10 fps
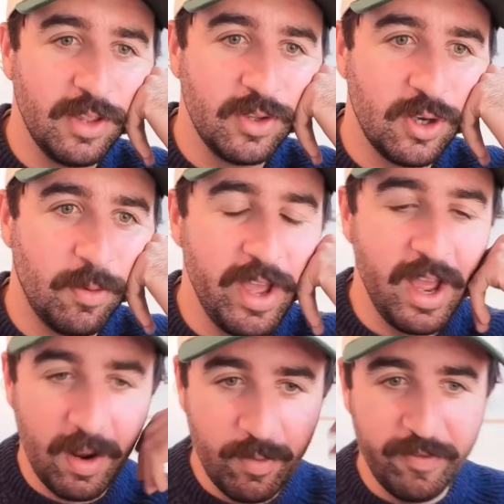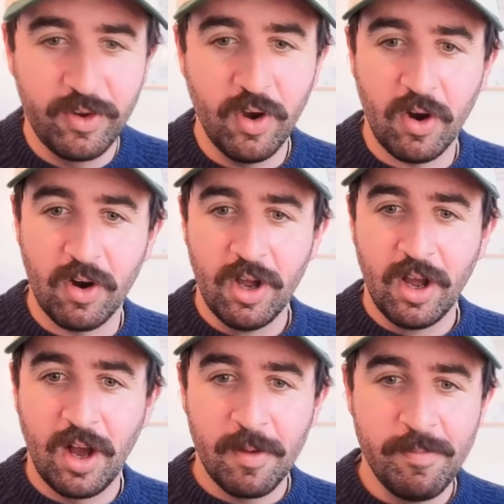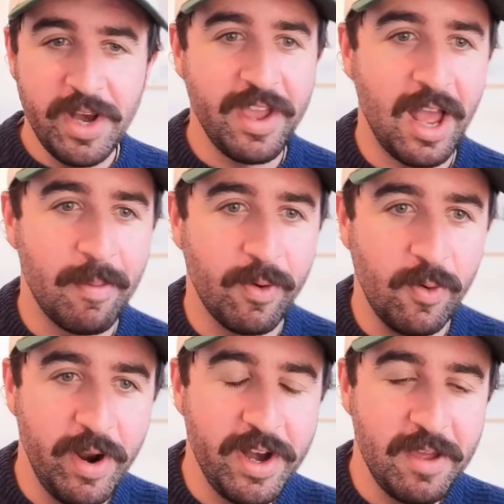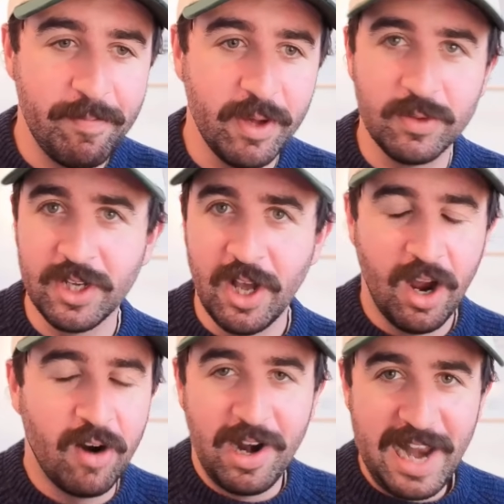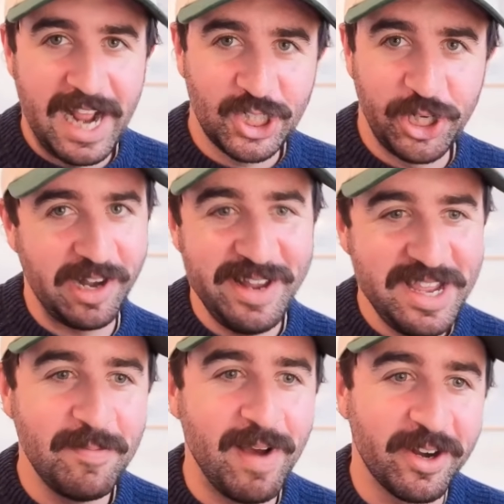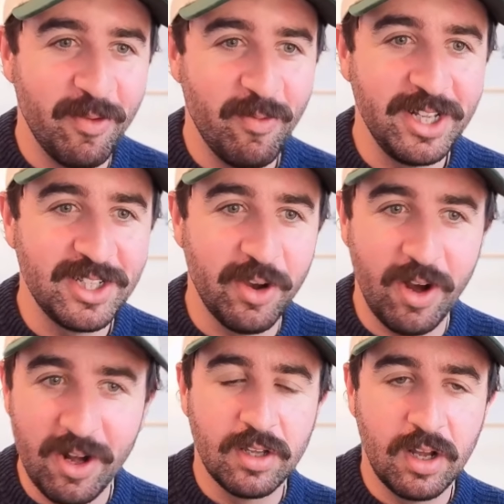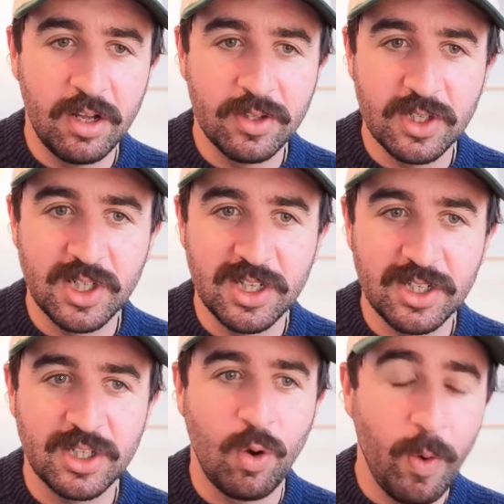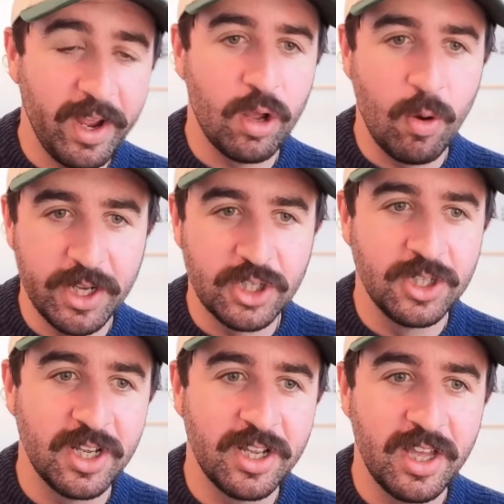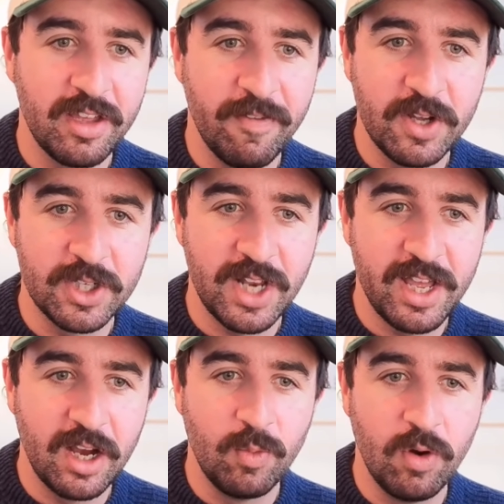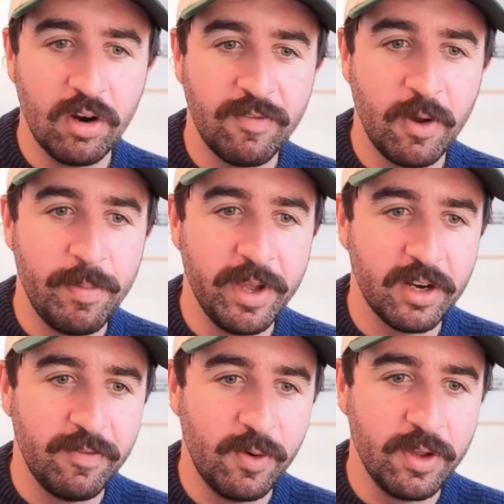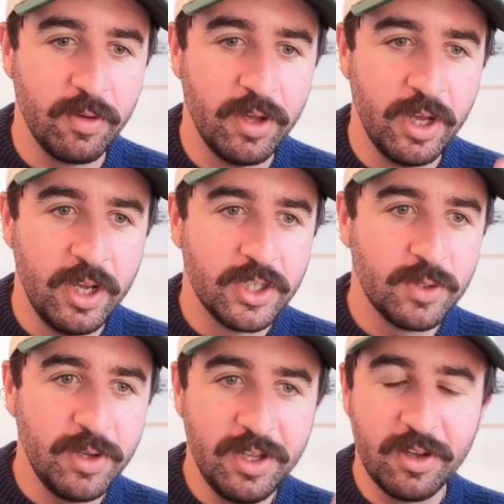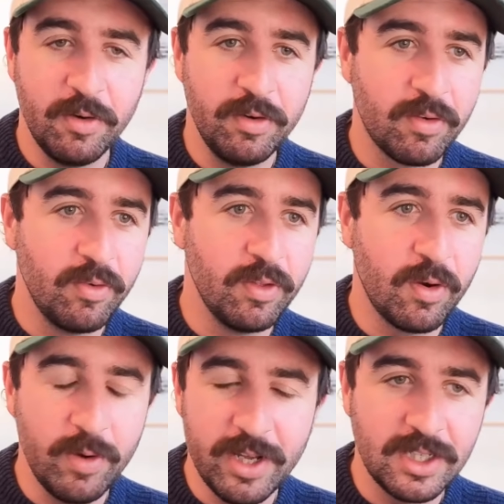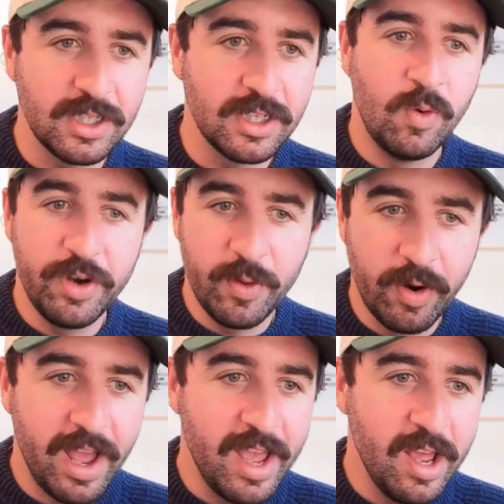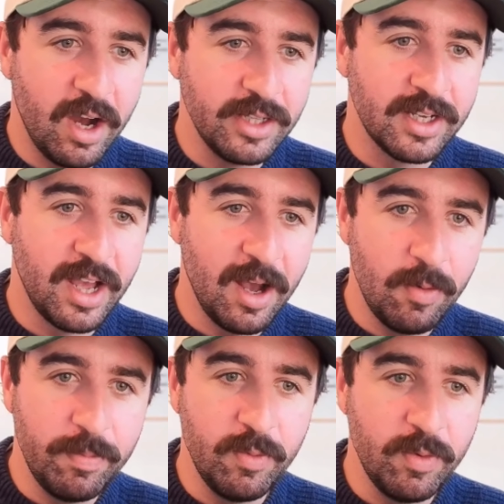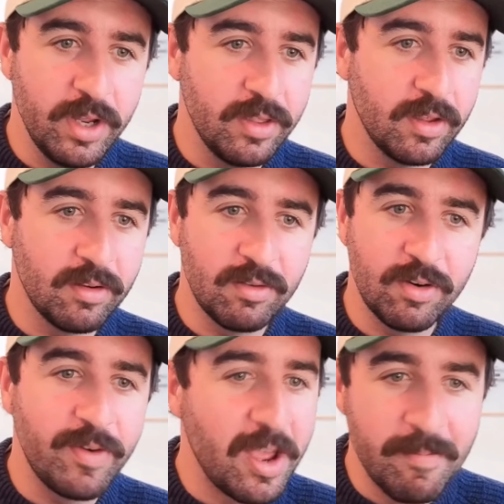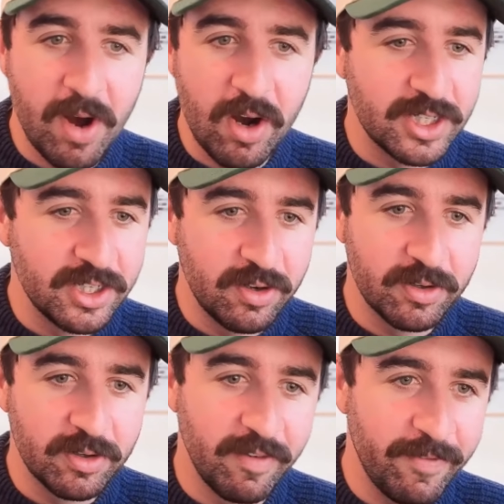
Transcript: in the top here, and we've got our mini app already built, our electric lead magnet ready to go. Answer 6 quick questions and get your first AI workflow picked for you. So we can go through the quiz. What do you want AI to help you with? Create marketing content